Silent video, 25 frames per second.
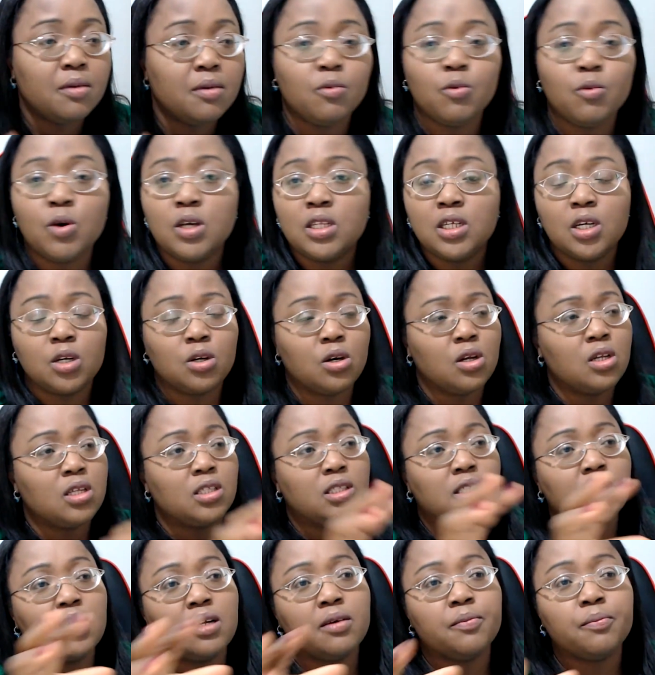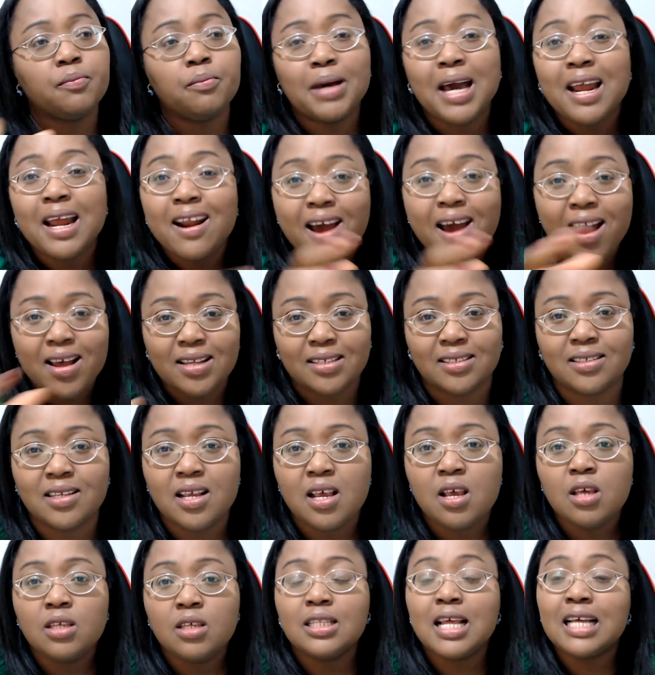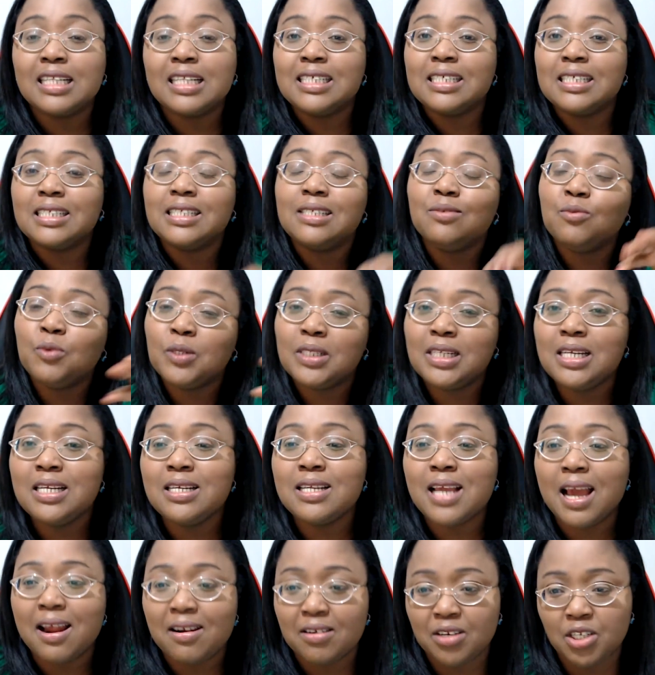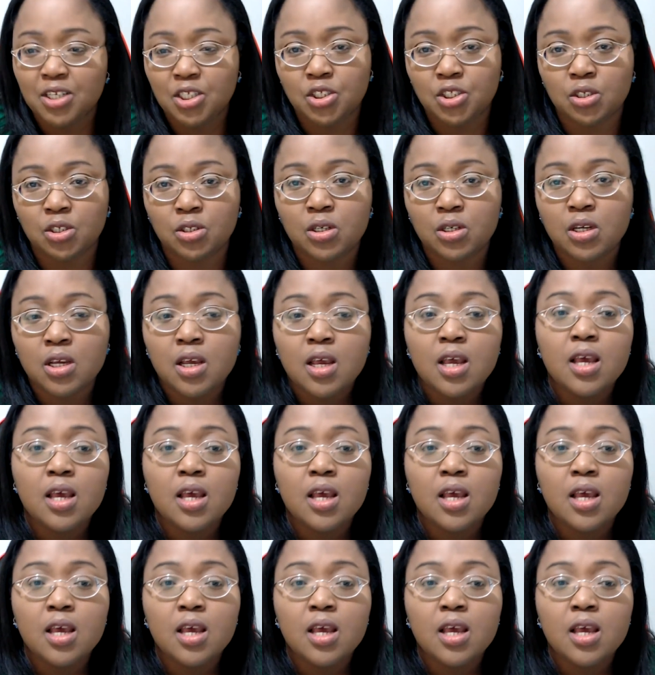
what they call it, barracks that is within their region.